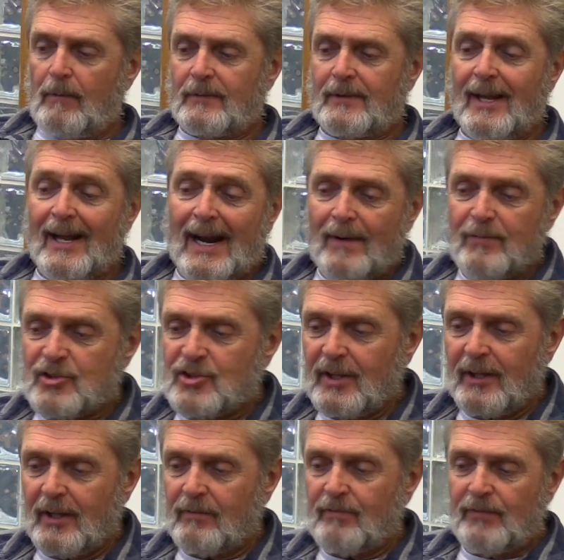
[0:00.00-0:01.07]
that I've
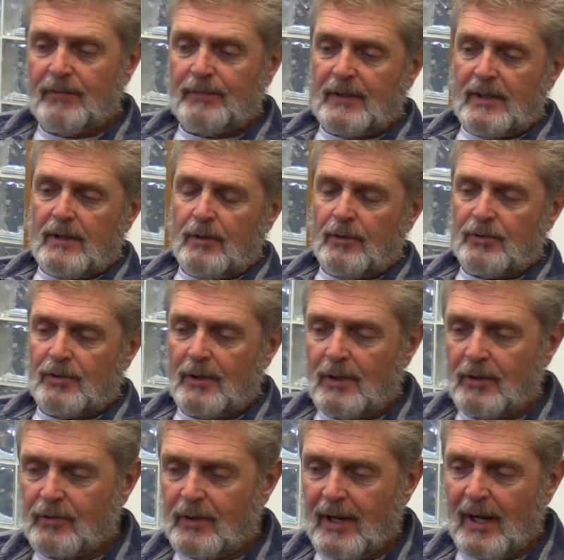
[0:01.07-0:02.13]
seen in 50 years in
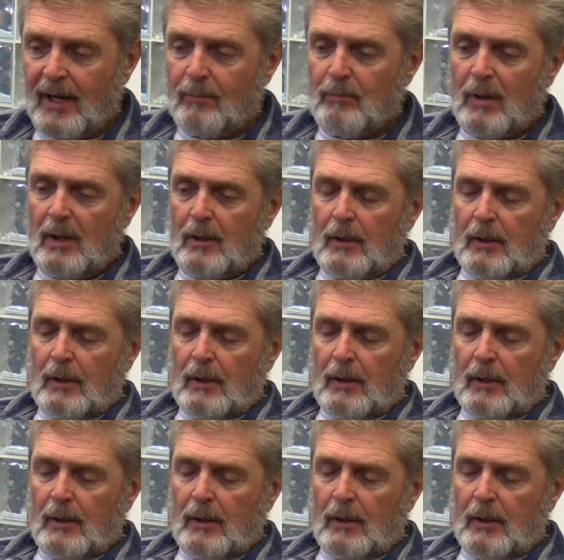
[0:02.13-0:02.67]
this game,